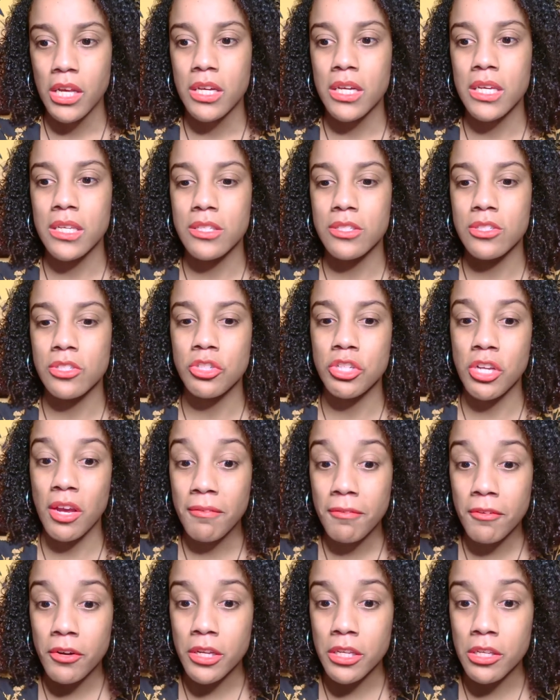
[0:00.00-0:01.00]
Because
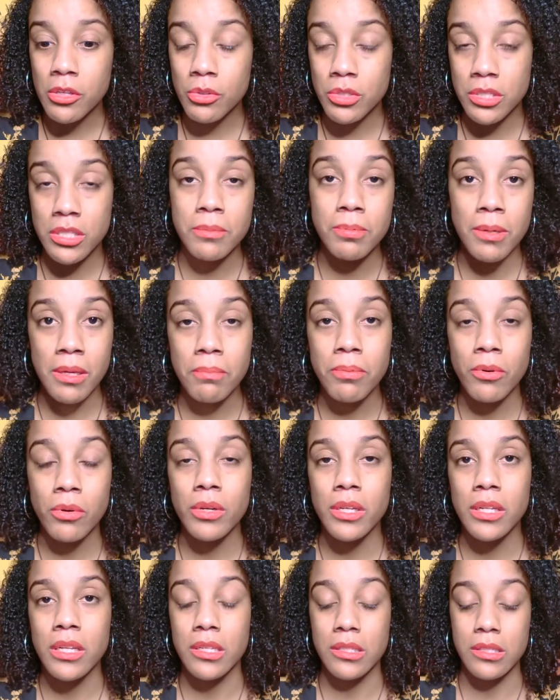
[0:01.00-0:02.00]
Jeffree uses people
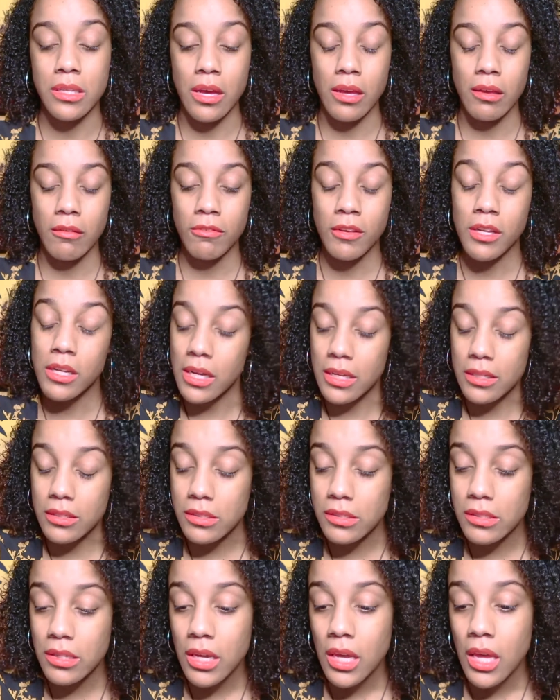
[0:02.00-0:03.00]
in his life. He
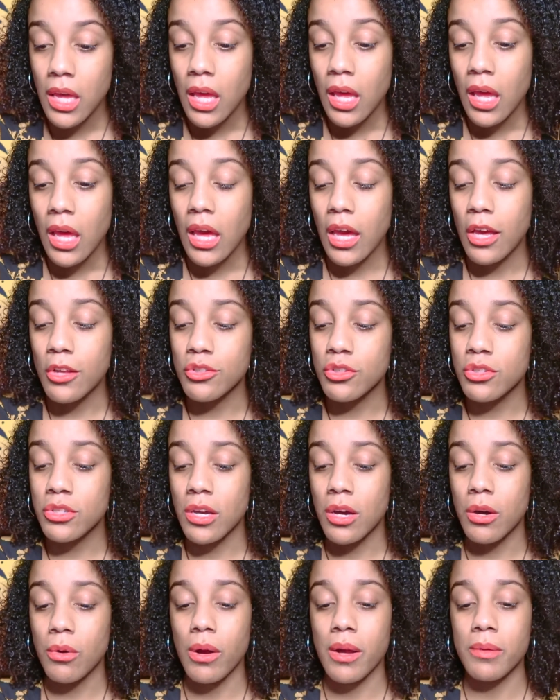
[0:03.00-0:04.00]
does. And
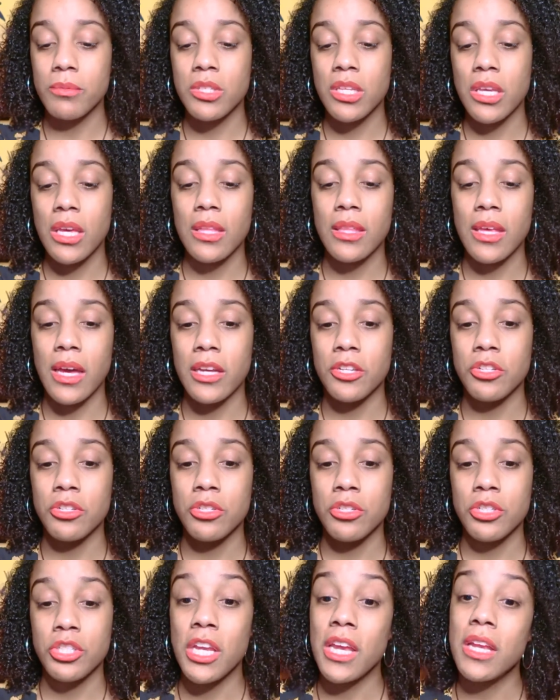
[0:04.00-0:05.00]
so I'm seeing that
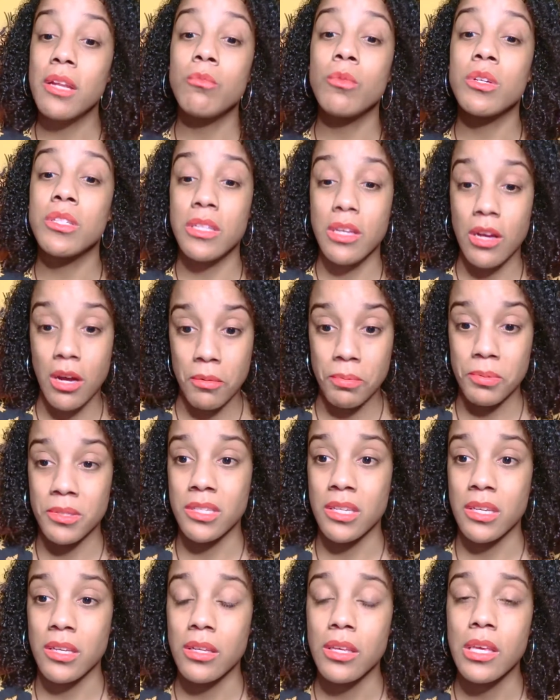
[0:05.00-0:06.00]
Shane was the
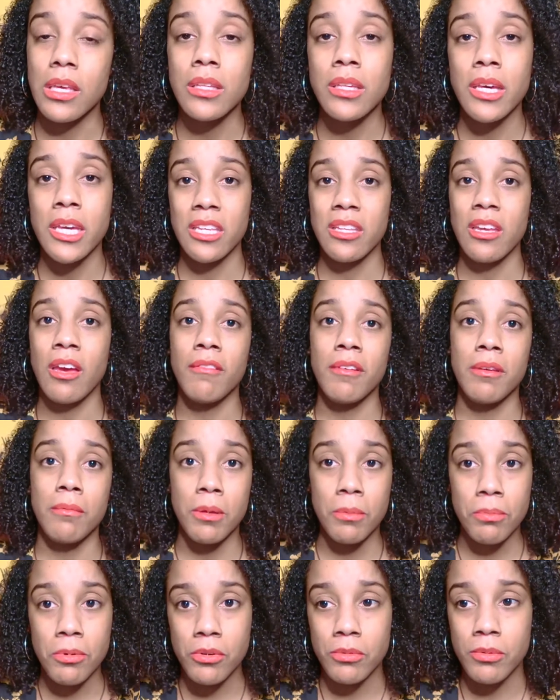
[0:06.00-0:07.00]
opposite. He liked having
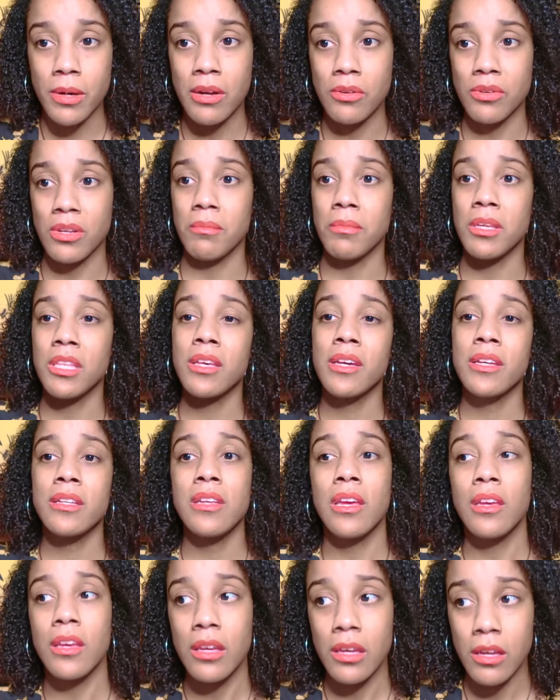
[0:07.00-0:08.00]
people around him. He liked
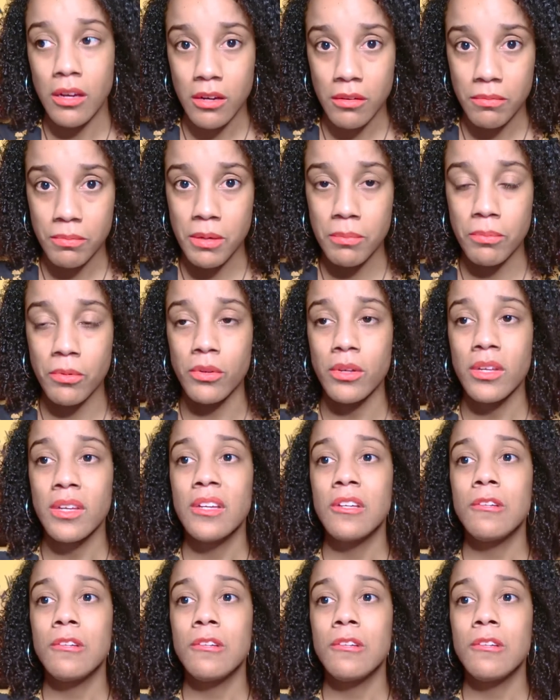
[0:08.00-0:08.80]
taking care of people.